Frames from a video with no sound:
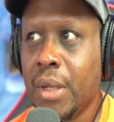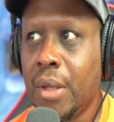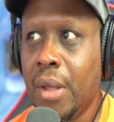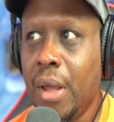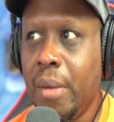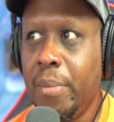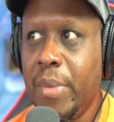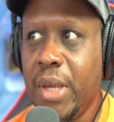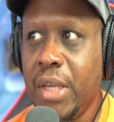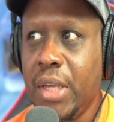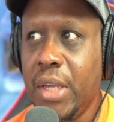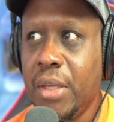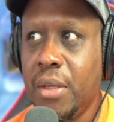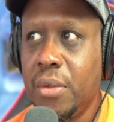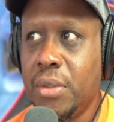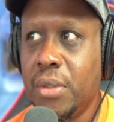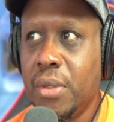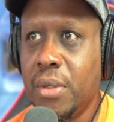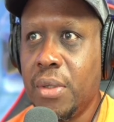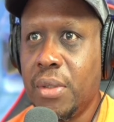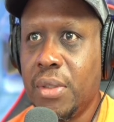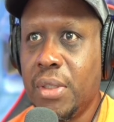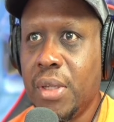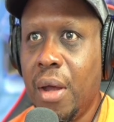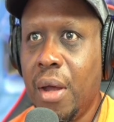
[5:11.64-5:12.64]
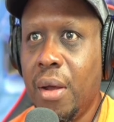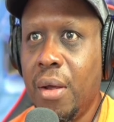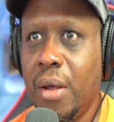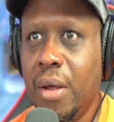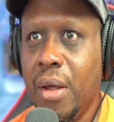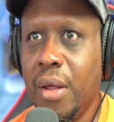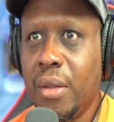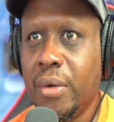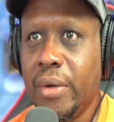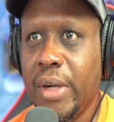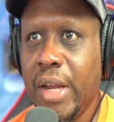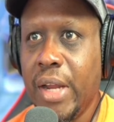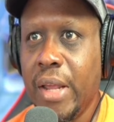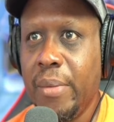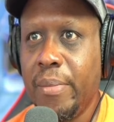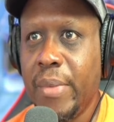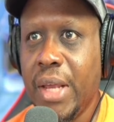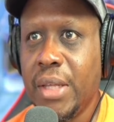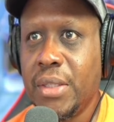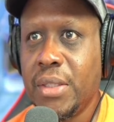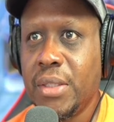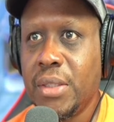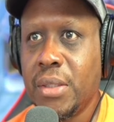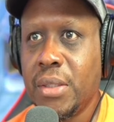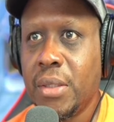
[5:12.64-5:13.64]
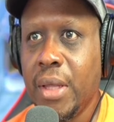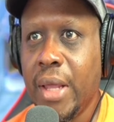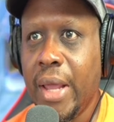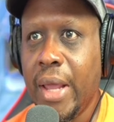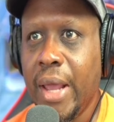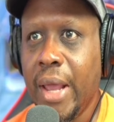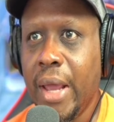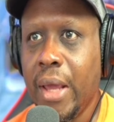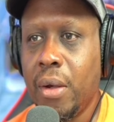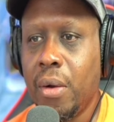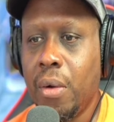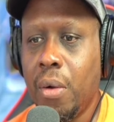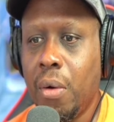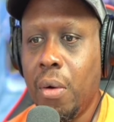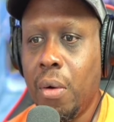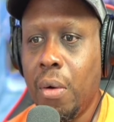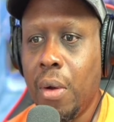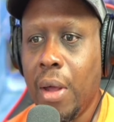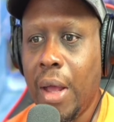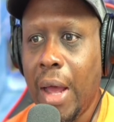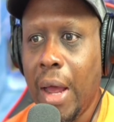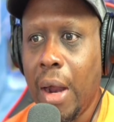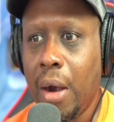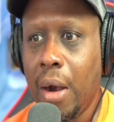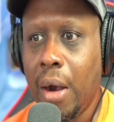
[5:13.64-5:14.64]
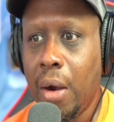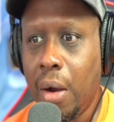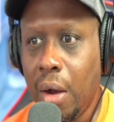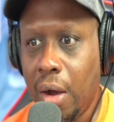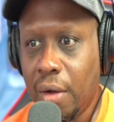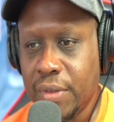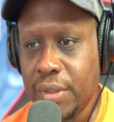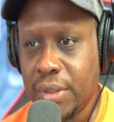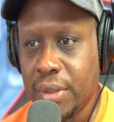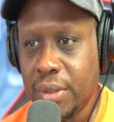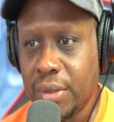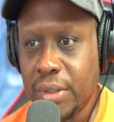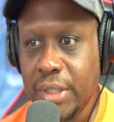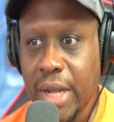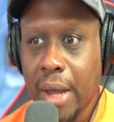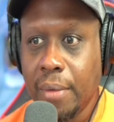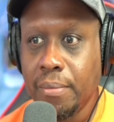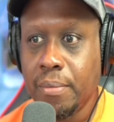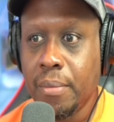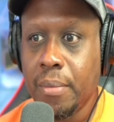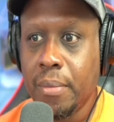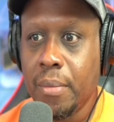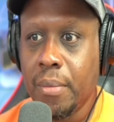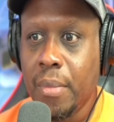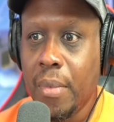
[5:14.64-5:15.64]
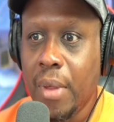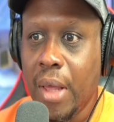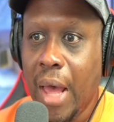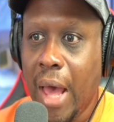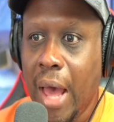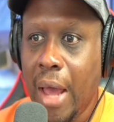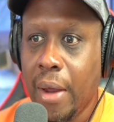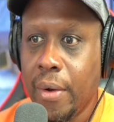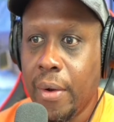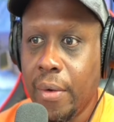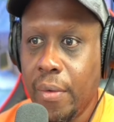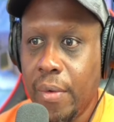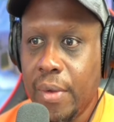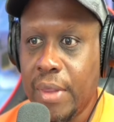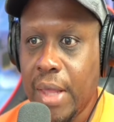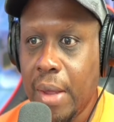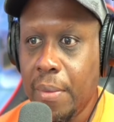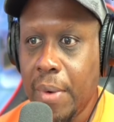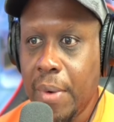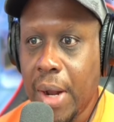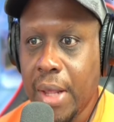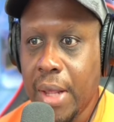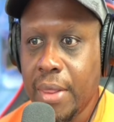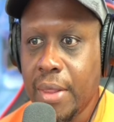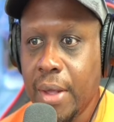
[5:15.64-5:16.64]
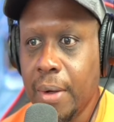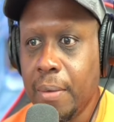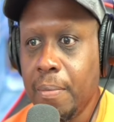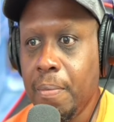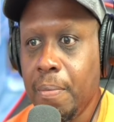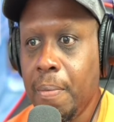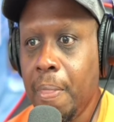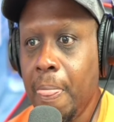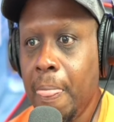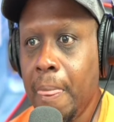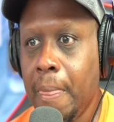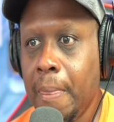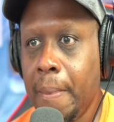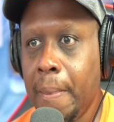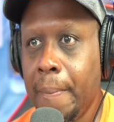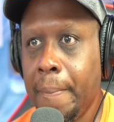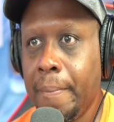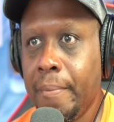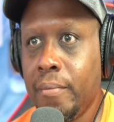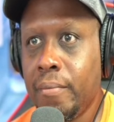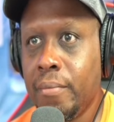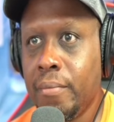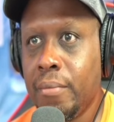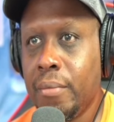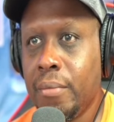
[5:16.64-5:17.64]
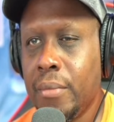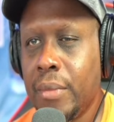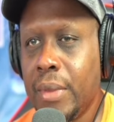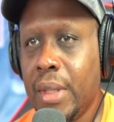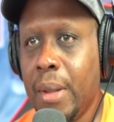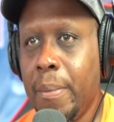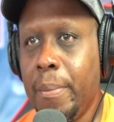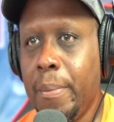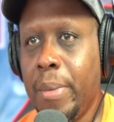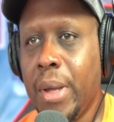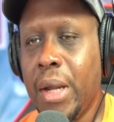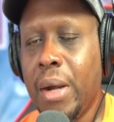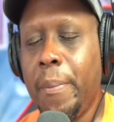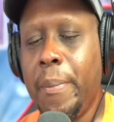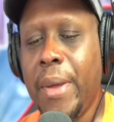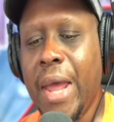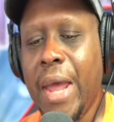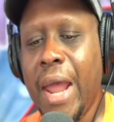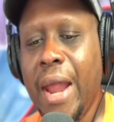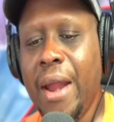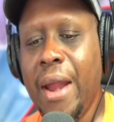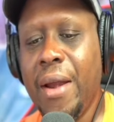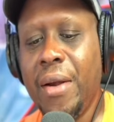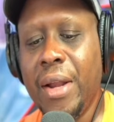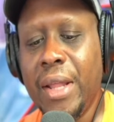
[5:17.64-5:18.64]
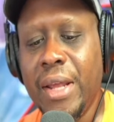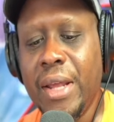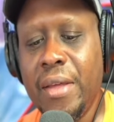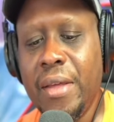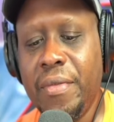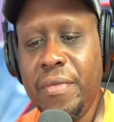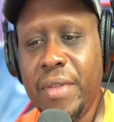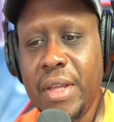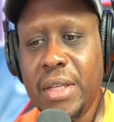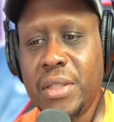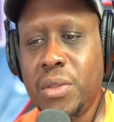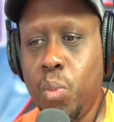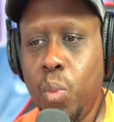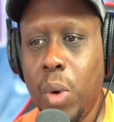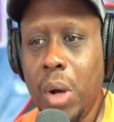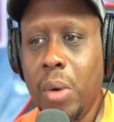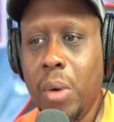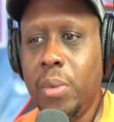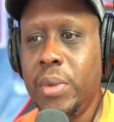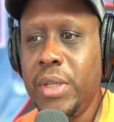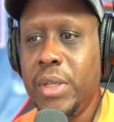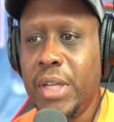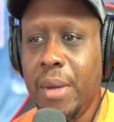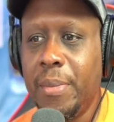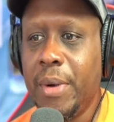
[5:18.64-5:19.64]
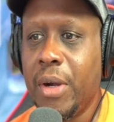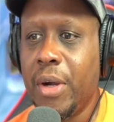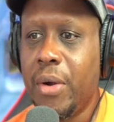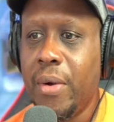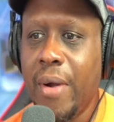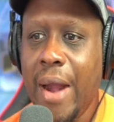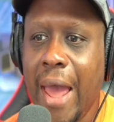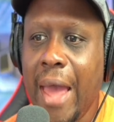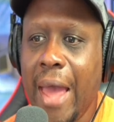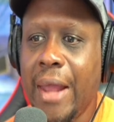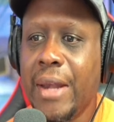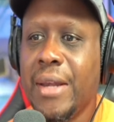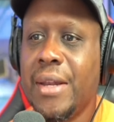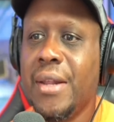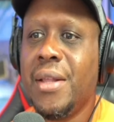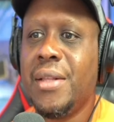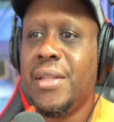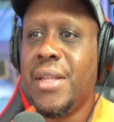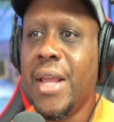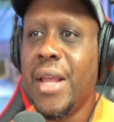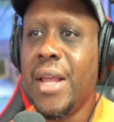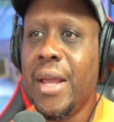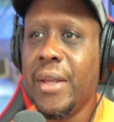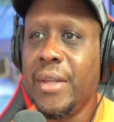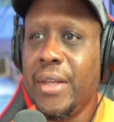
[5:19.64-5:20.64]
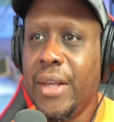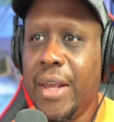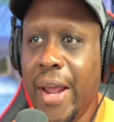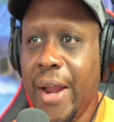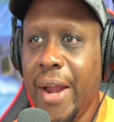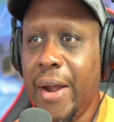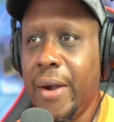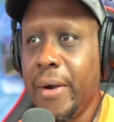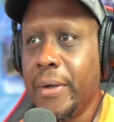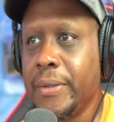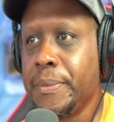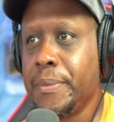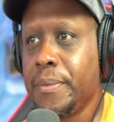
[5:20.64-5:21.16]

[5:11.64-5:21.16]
be used to assault other inmates and our officers. Yeah, I agree with that right there. But apparently this woke Democrat doesn't care,